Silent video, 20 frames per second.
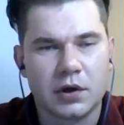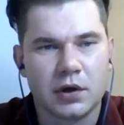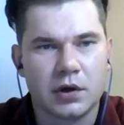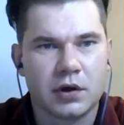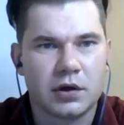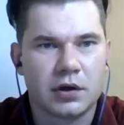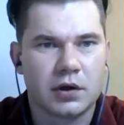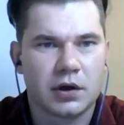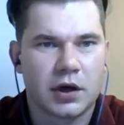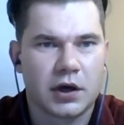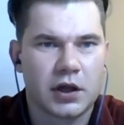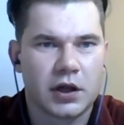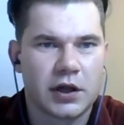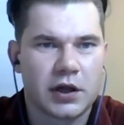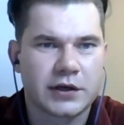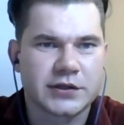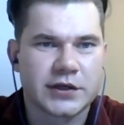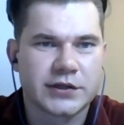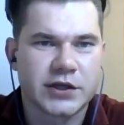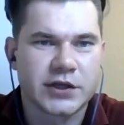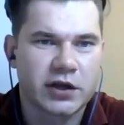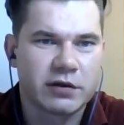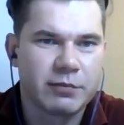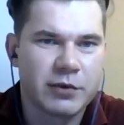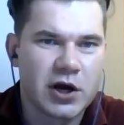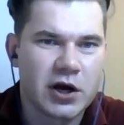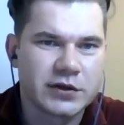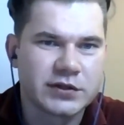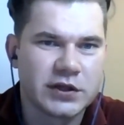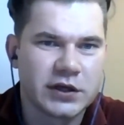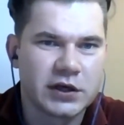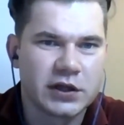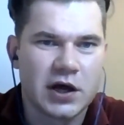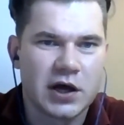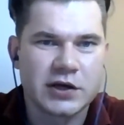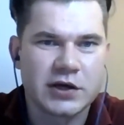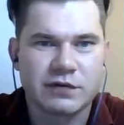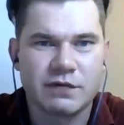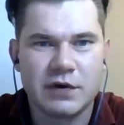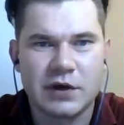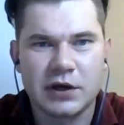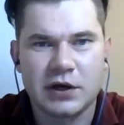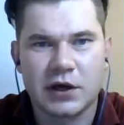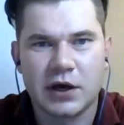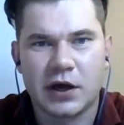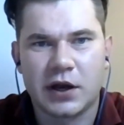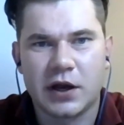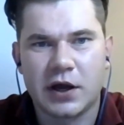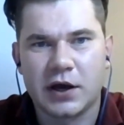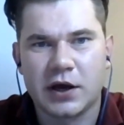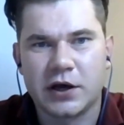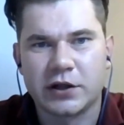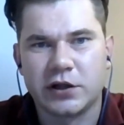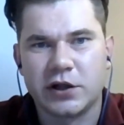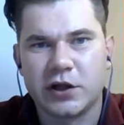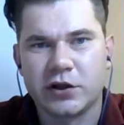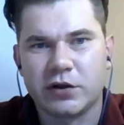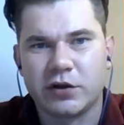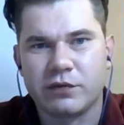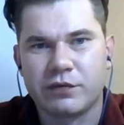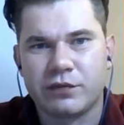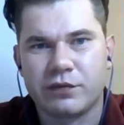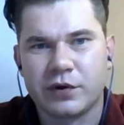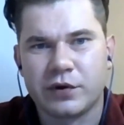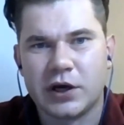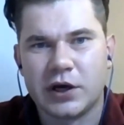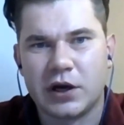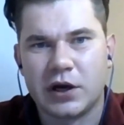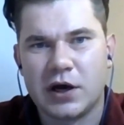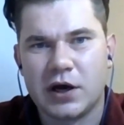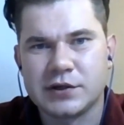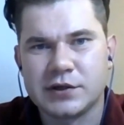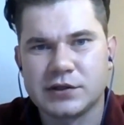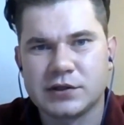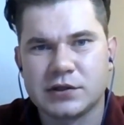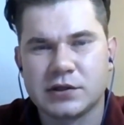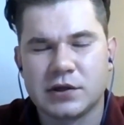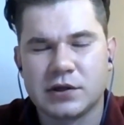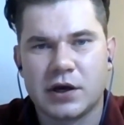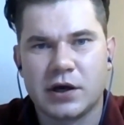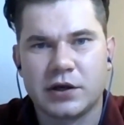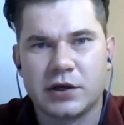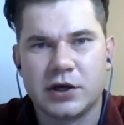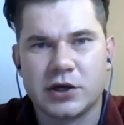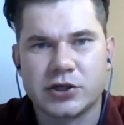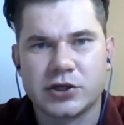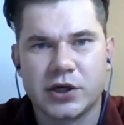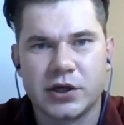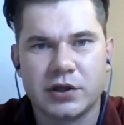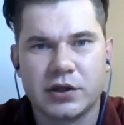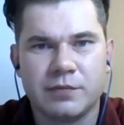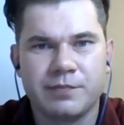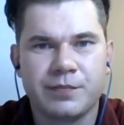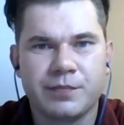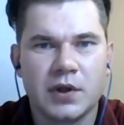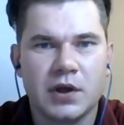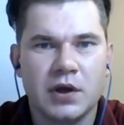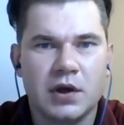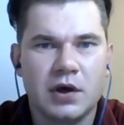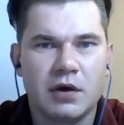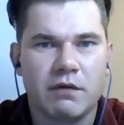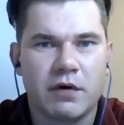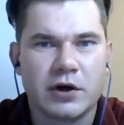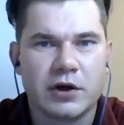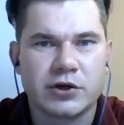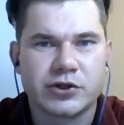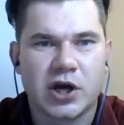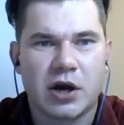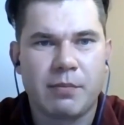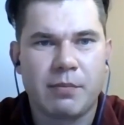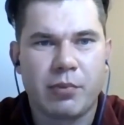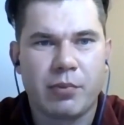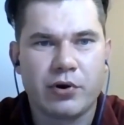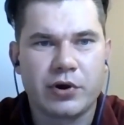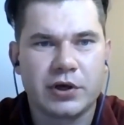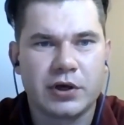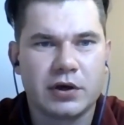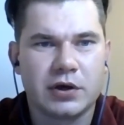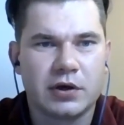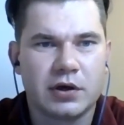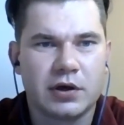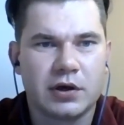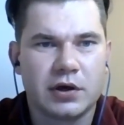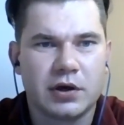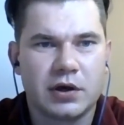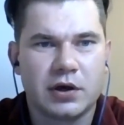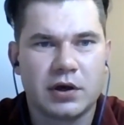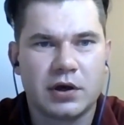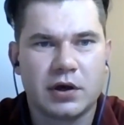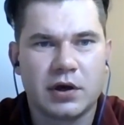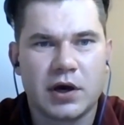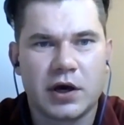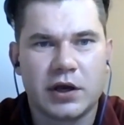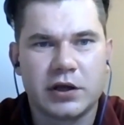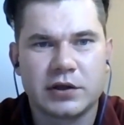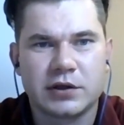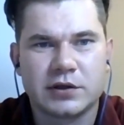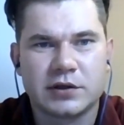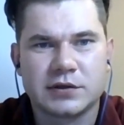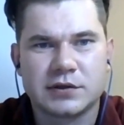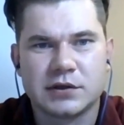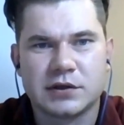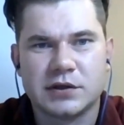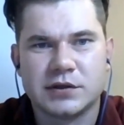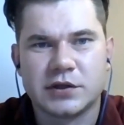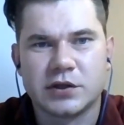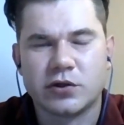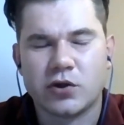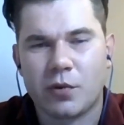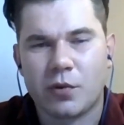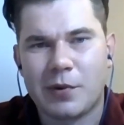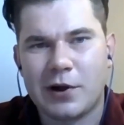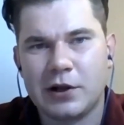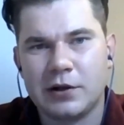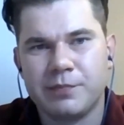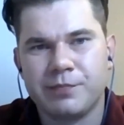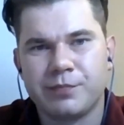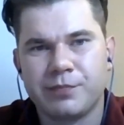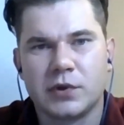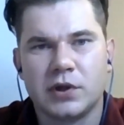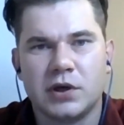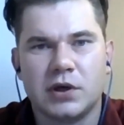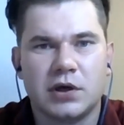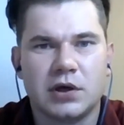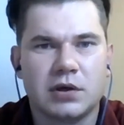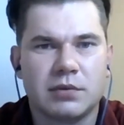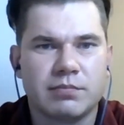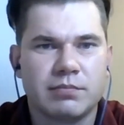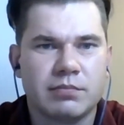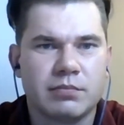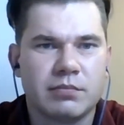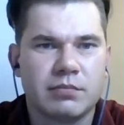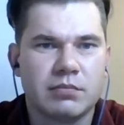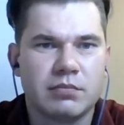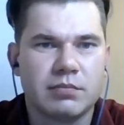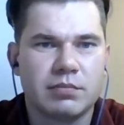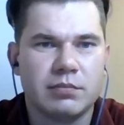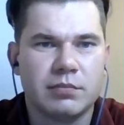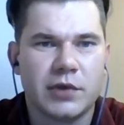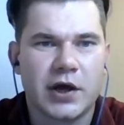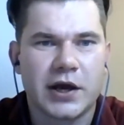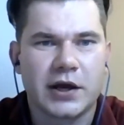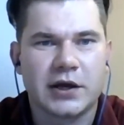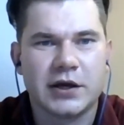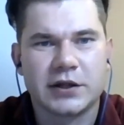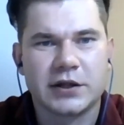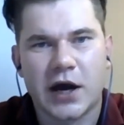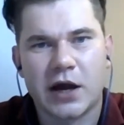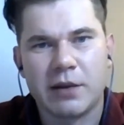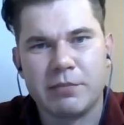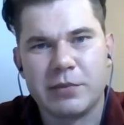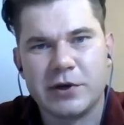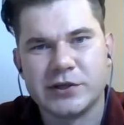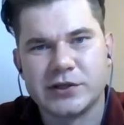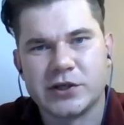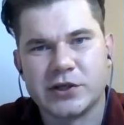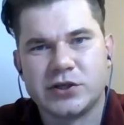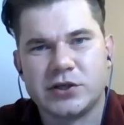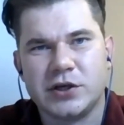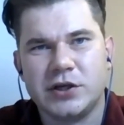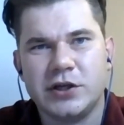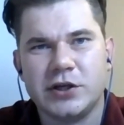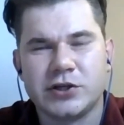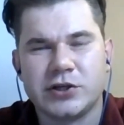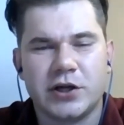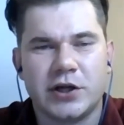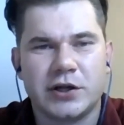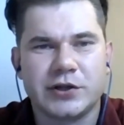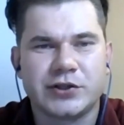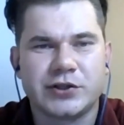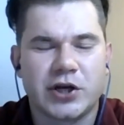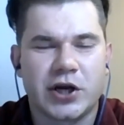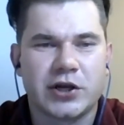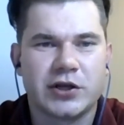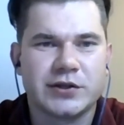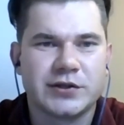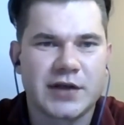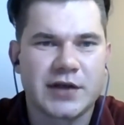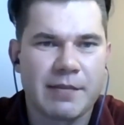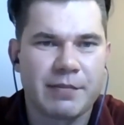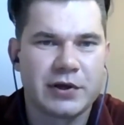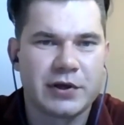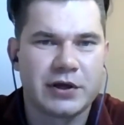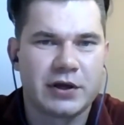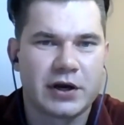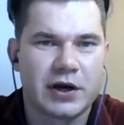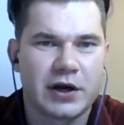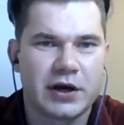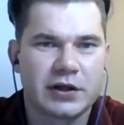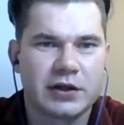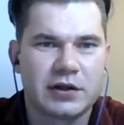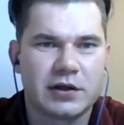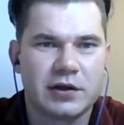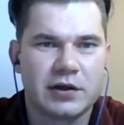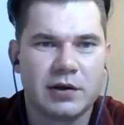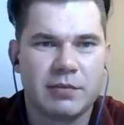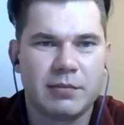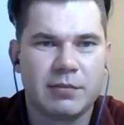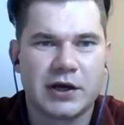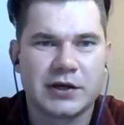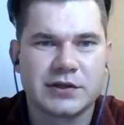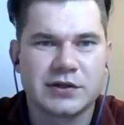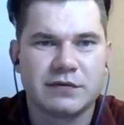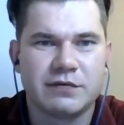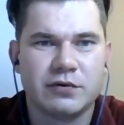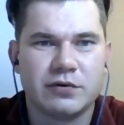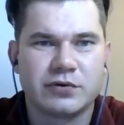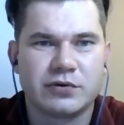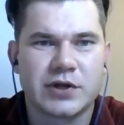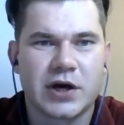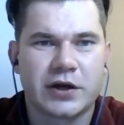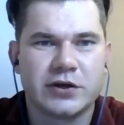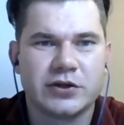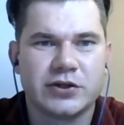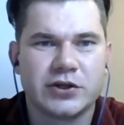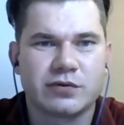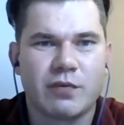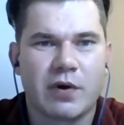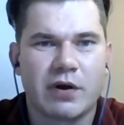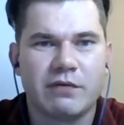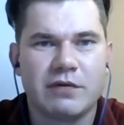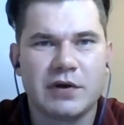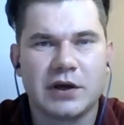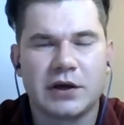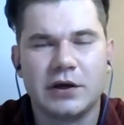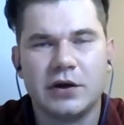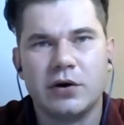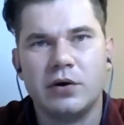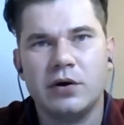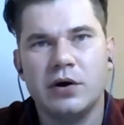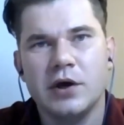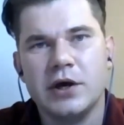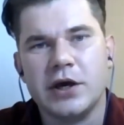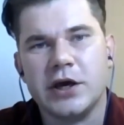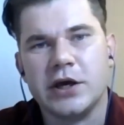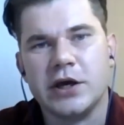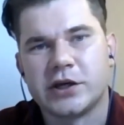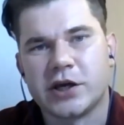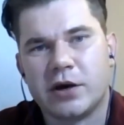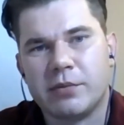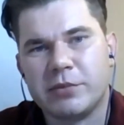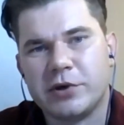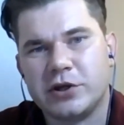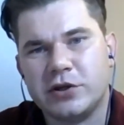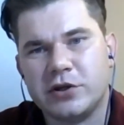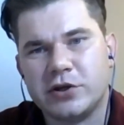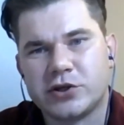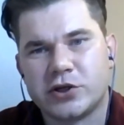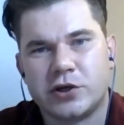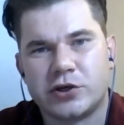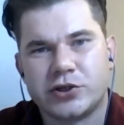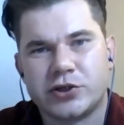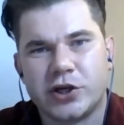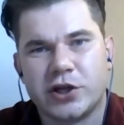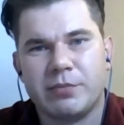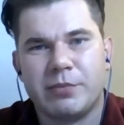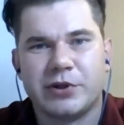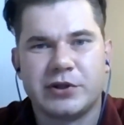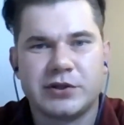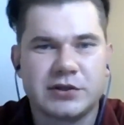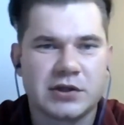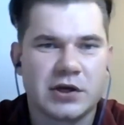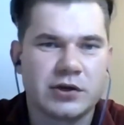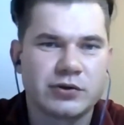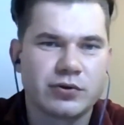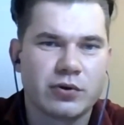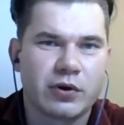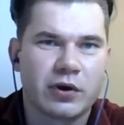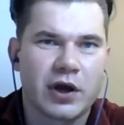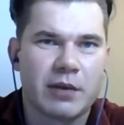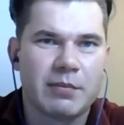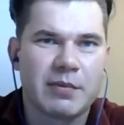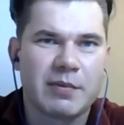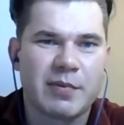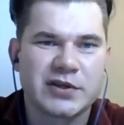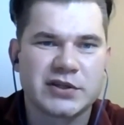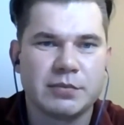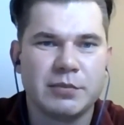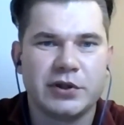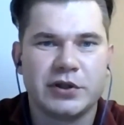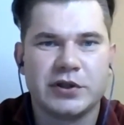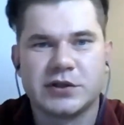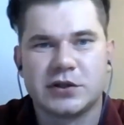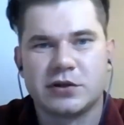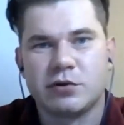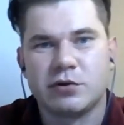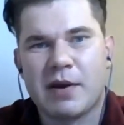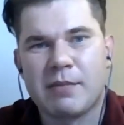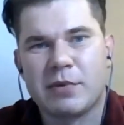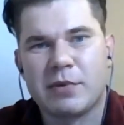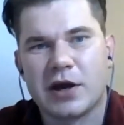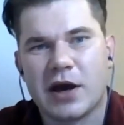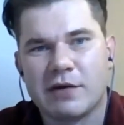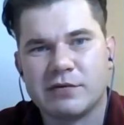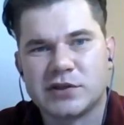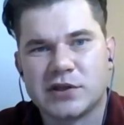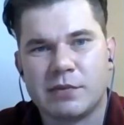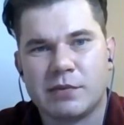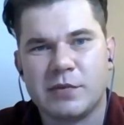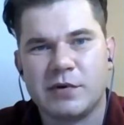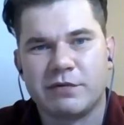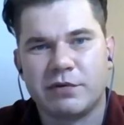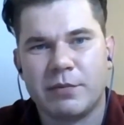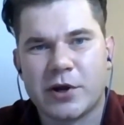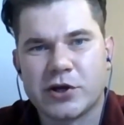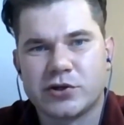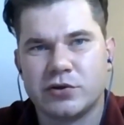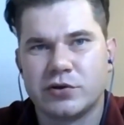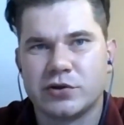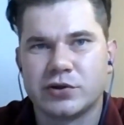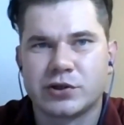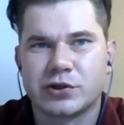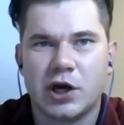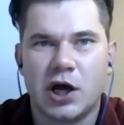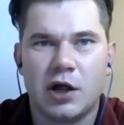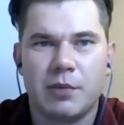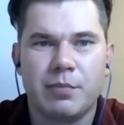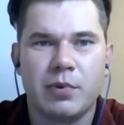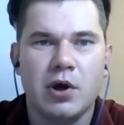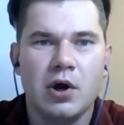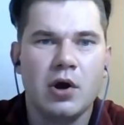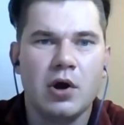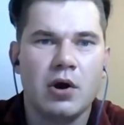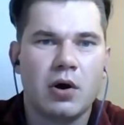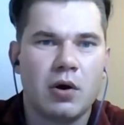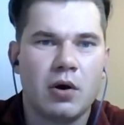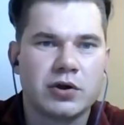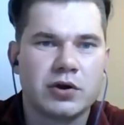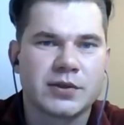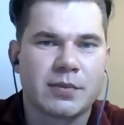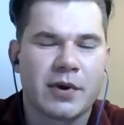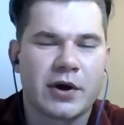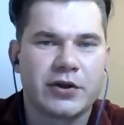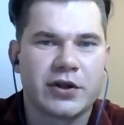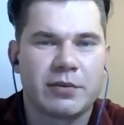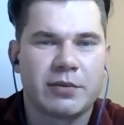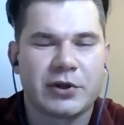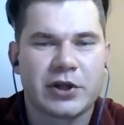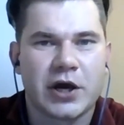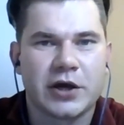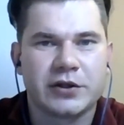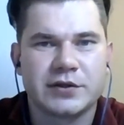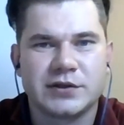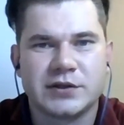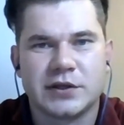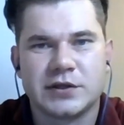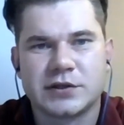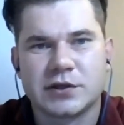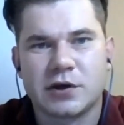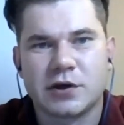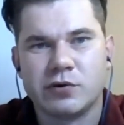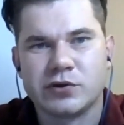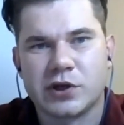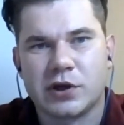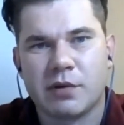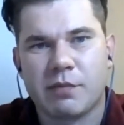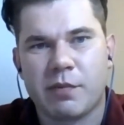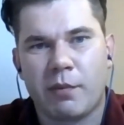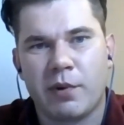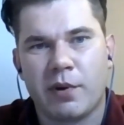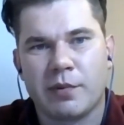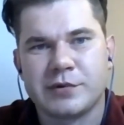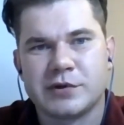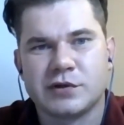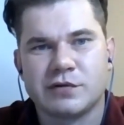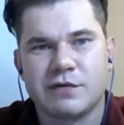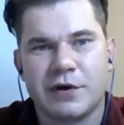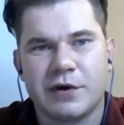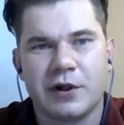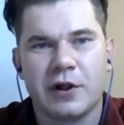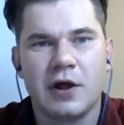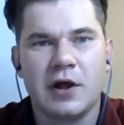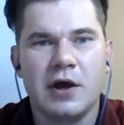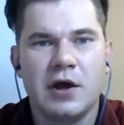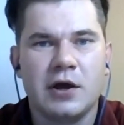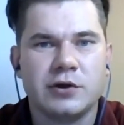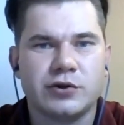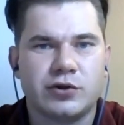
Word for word: Uh, hey Alex, I started minoxidil last week and I got a lot of hair loss and hair shed by shampooing. Uh, and it's is it normal? Uh, like it can be that initial shed is happening, right? Uh, because if you started just one week ago, it can be initial shed, but there also can be possibilities that you maybe have some inflammation in the scalp or some kind of dermatitis that's causing problems as well.